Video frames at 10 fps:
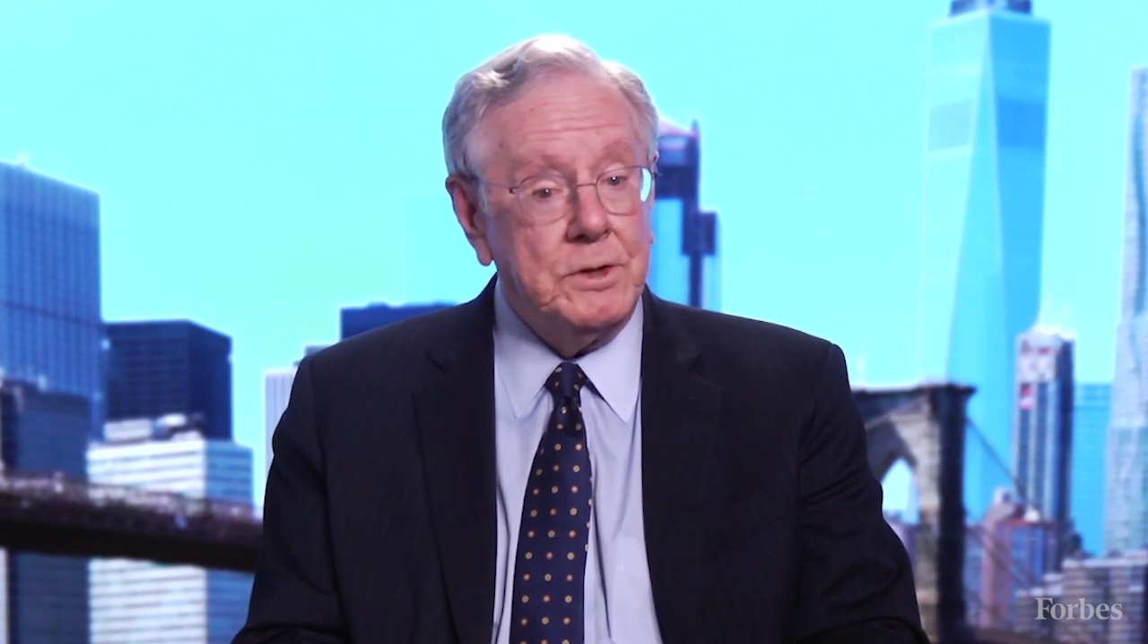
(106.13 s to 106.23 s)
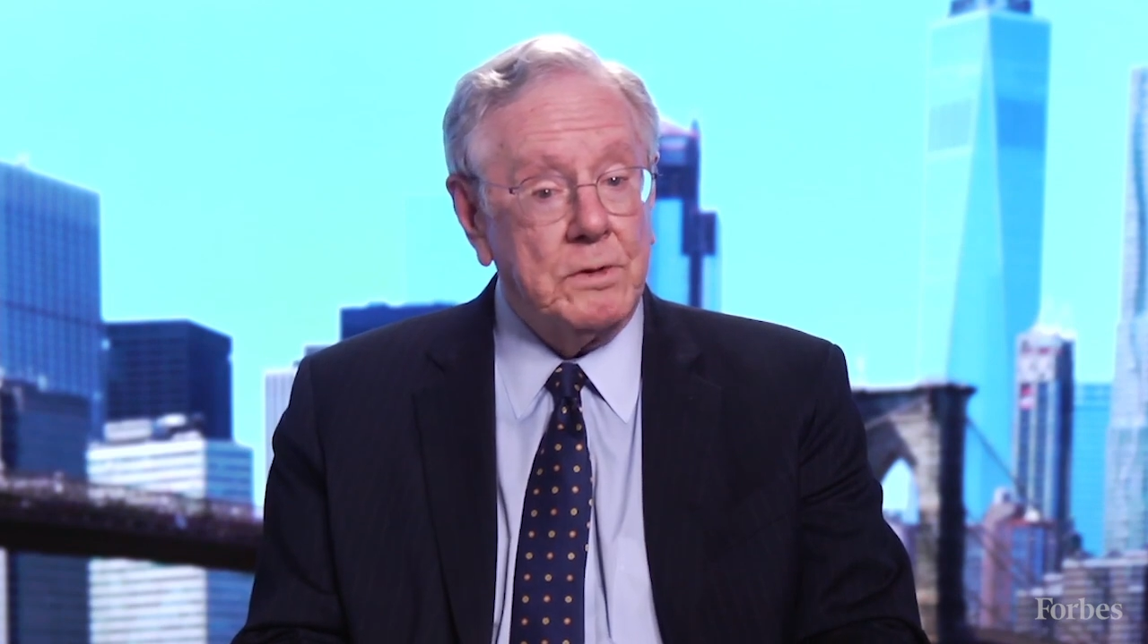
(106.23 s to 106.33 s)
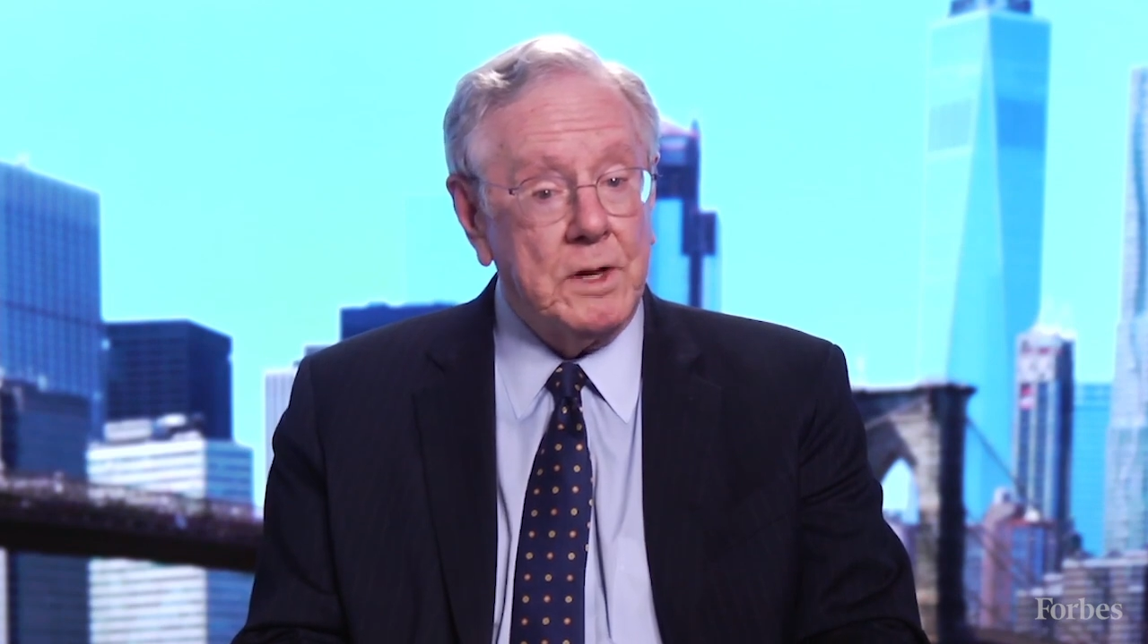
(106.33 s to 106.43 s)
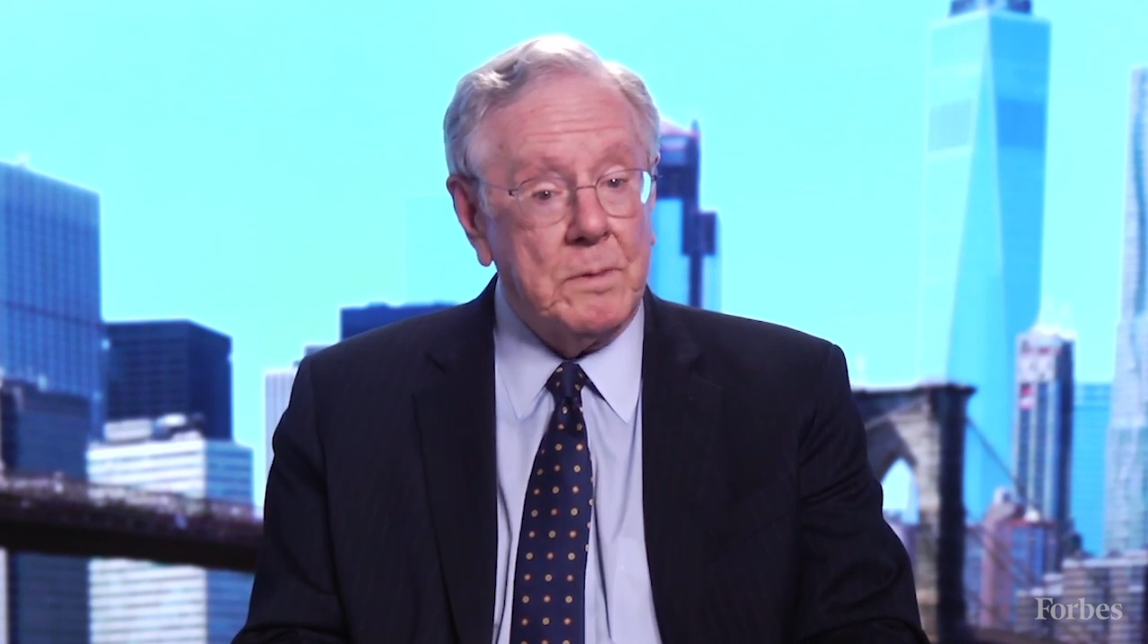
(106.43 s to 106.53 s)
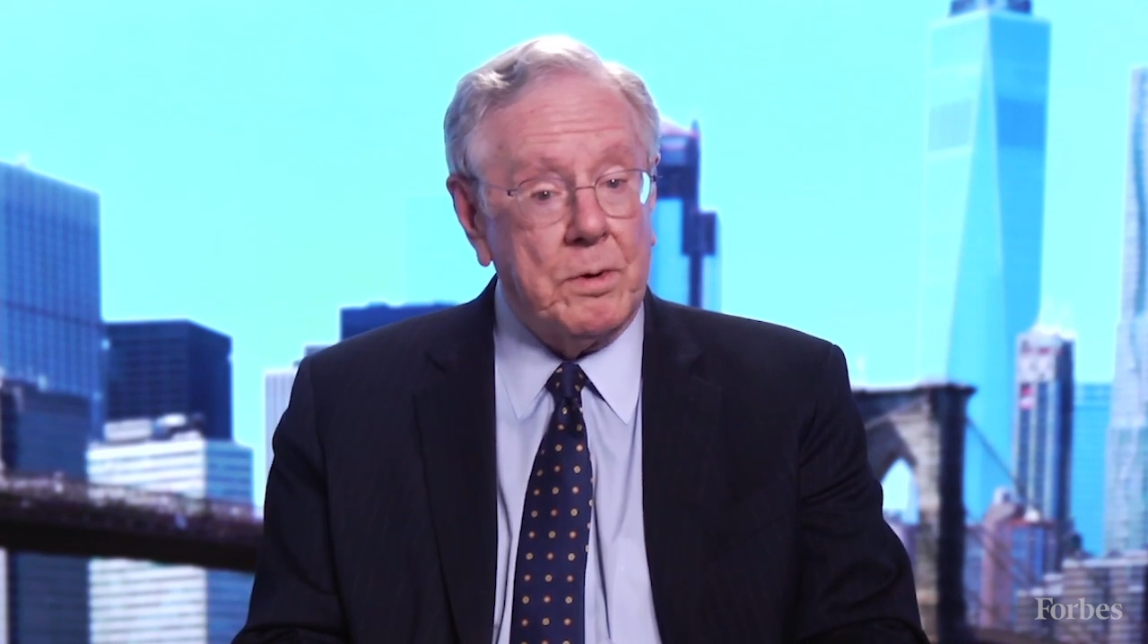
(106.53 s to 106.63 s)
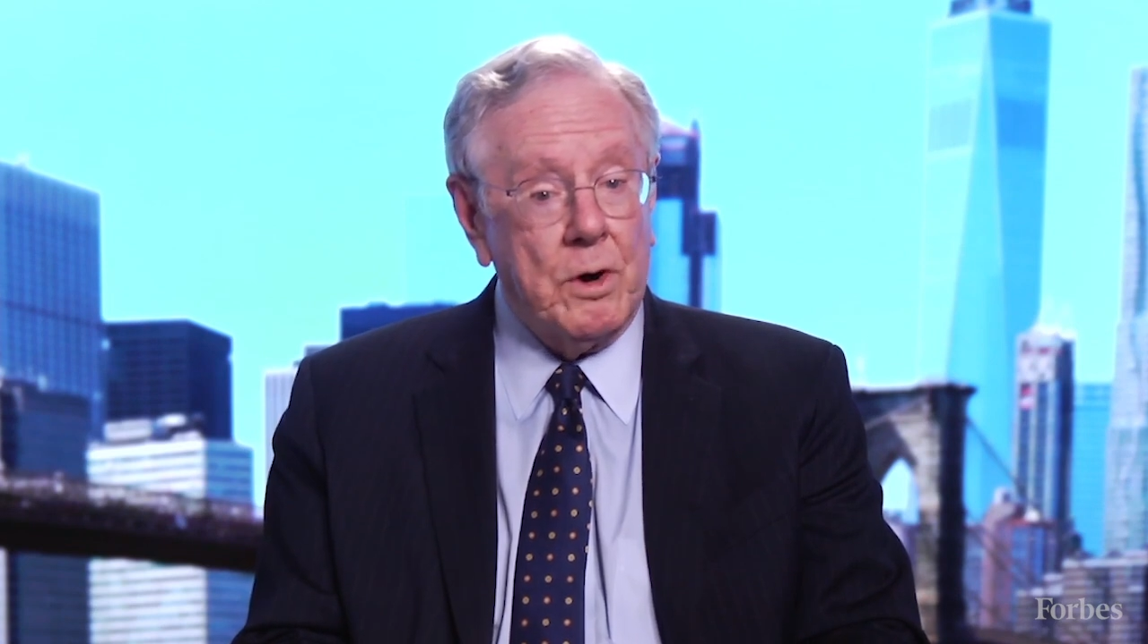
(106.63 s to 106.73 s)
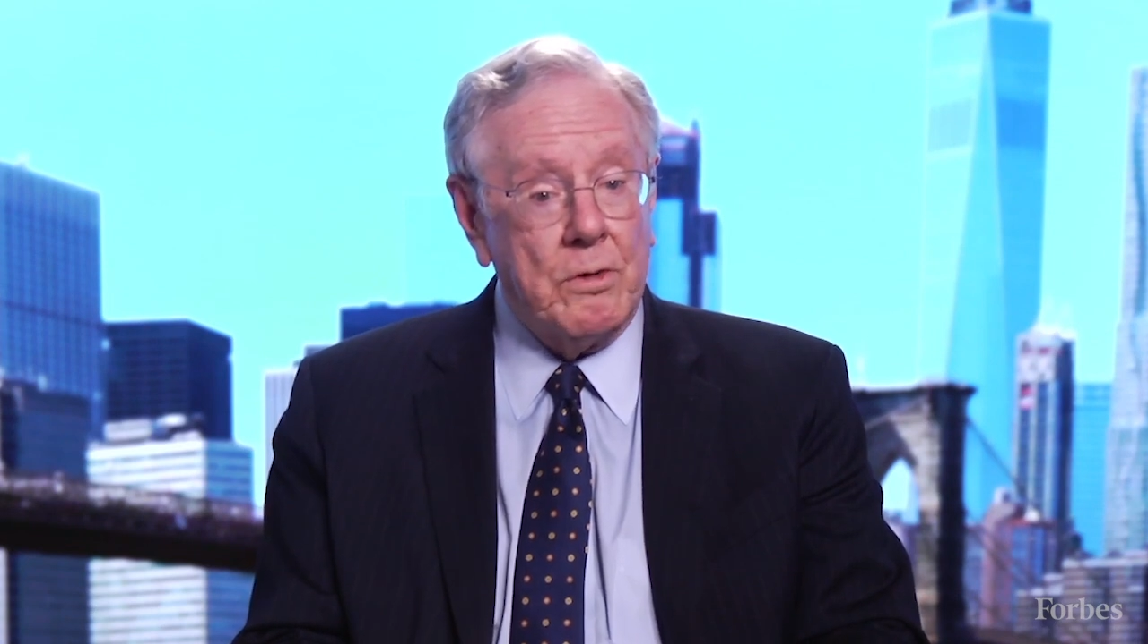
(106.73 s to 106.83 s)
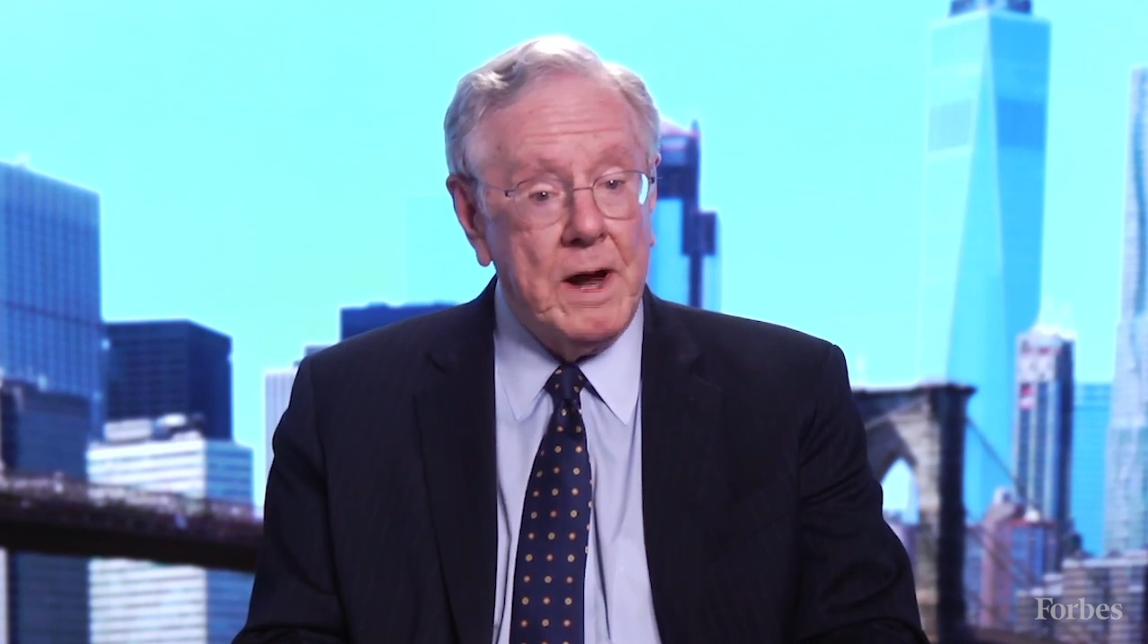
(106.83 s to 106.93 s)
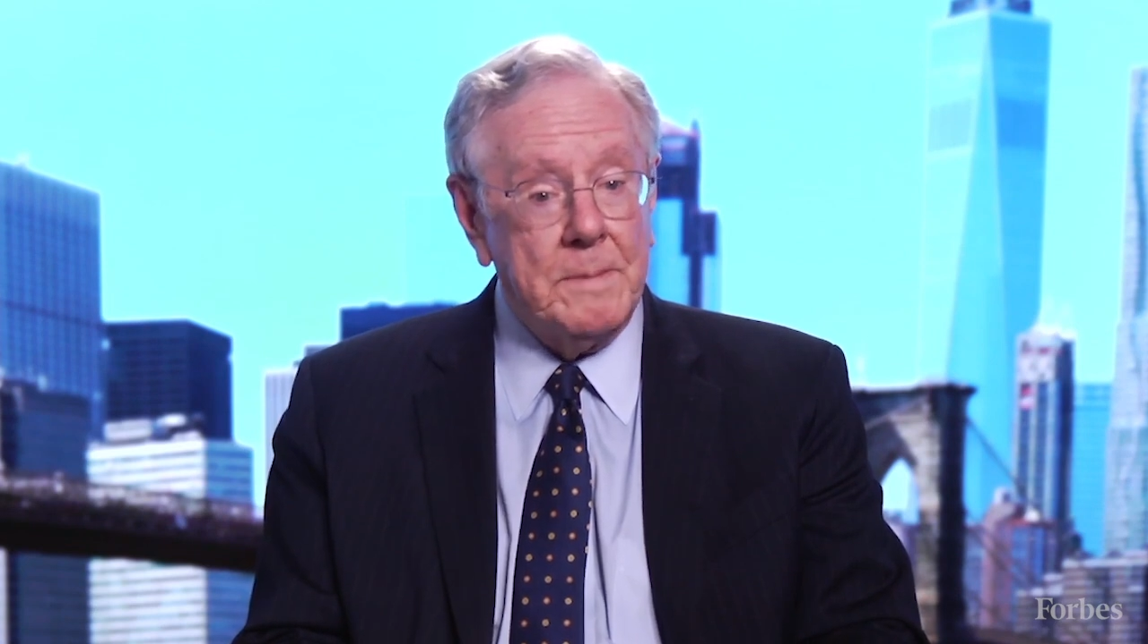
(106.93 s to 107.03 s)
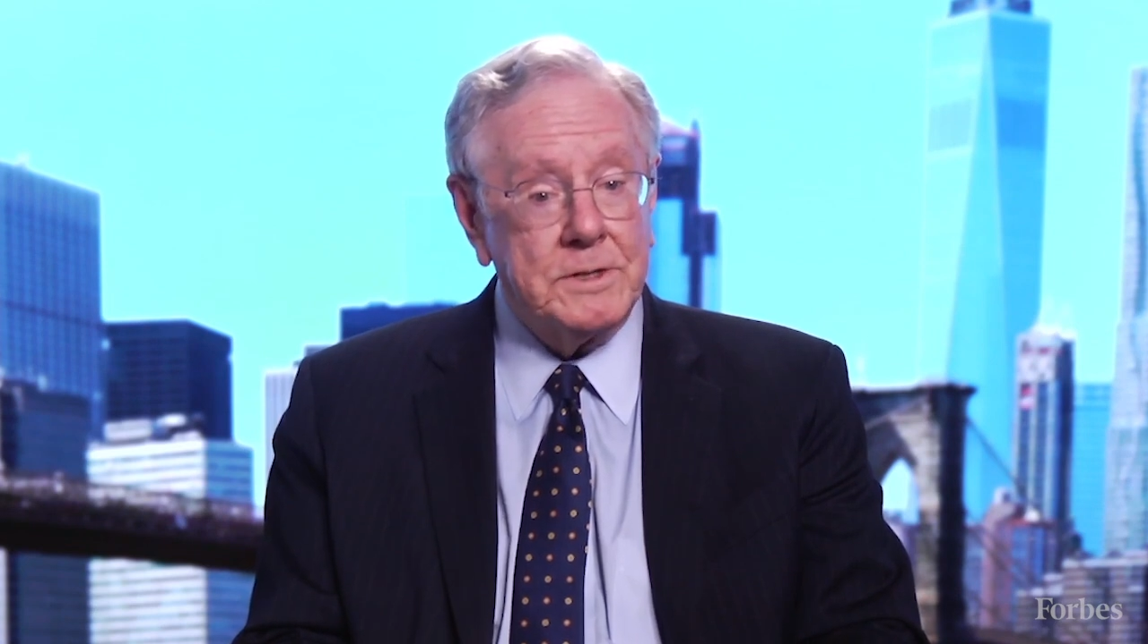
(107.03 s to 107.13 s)
nuclear
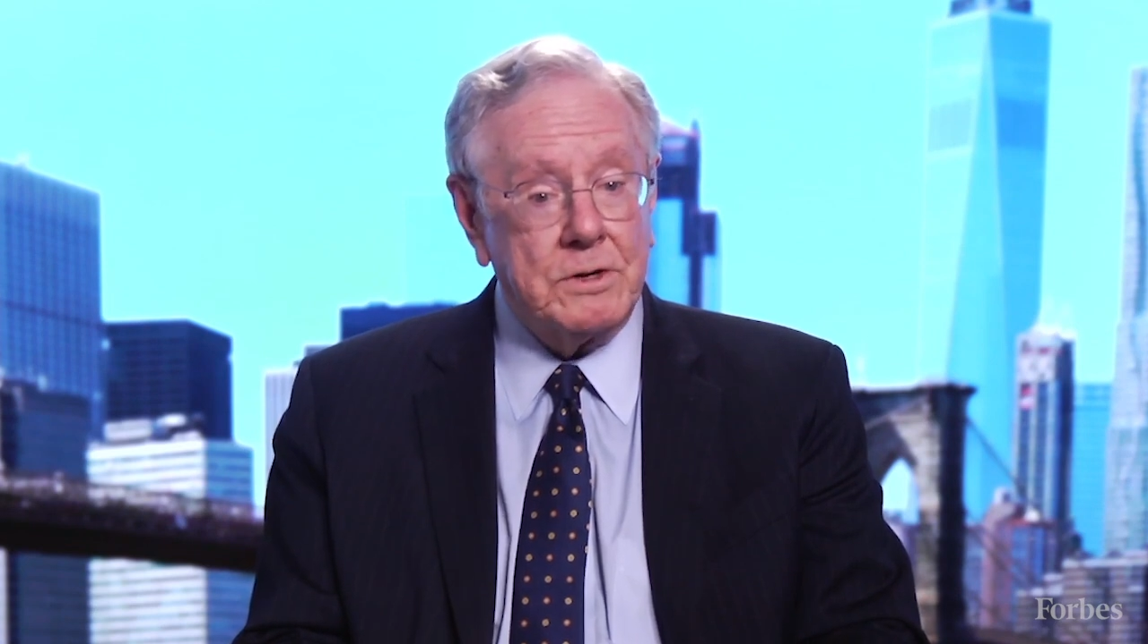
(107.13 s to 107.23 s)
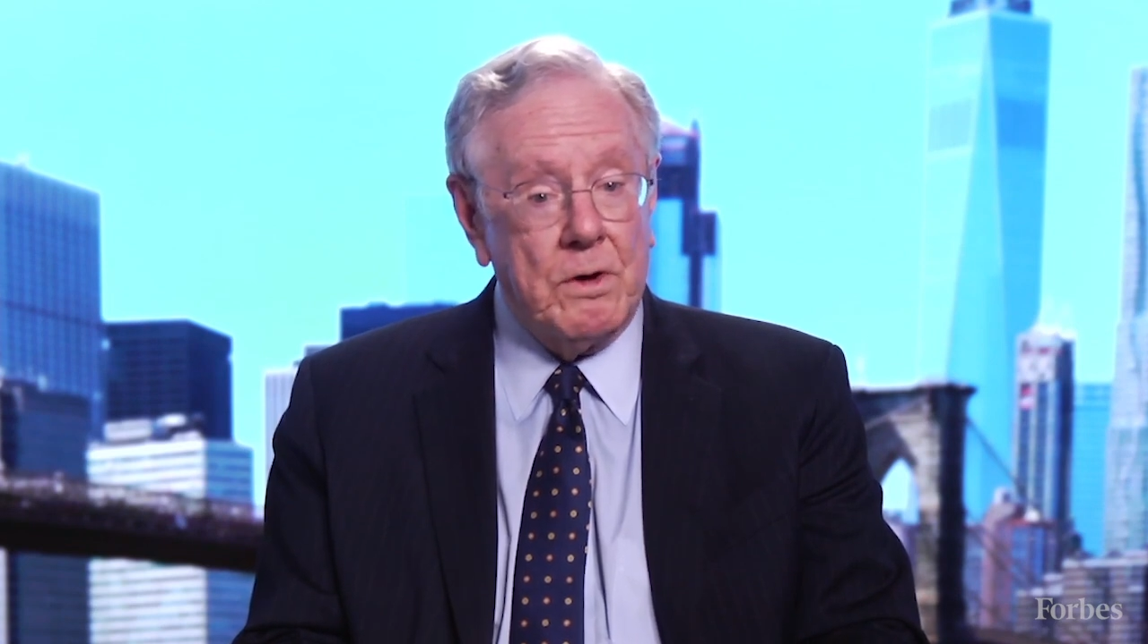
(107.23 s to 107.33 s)
program is